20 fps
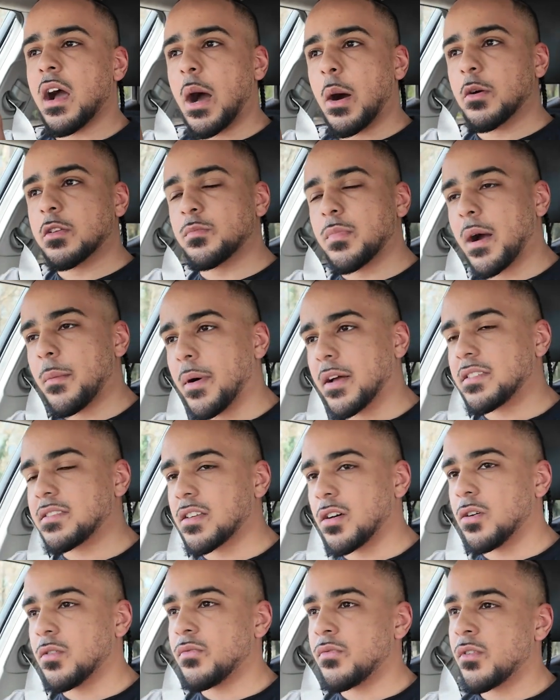I was by
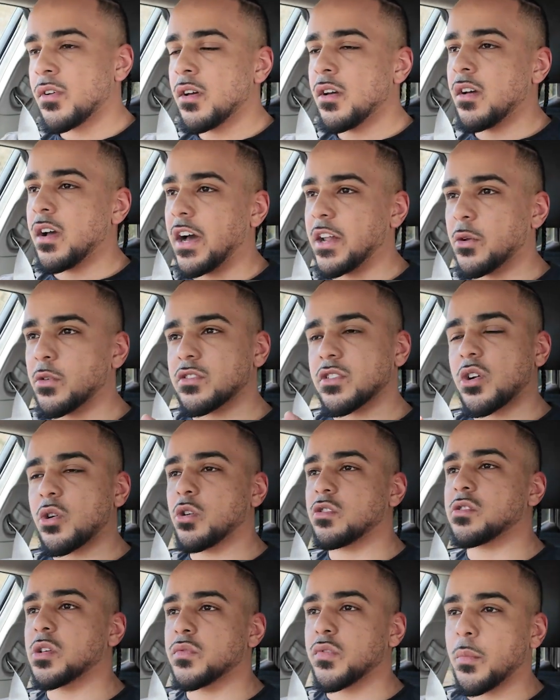myself, and there was a
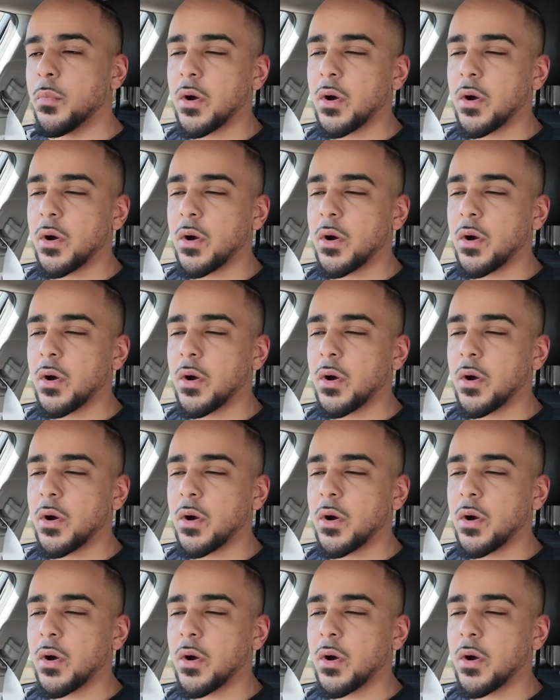crossover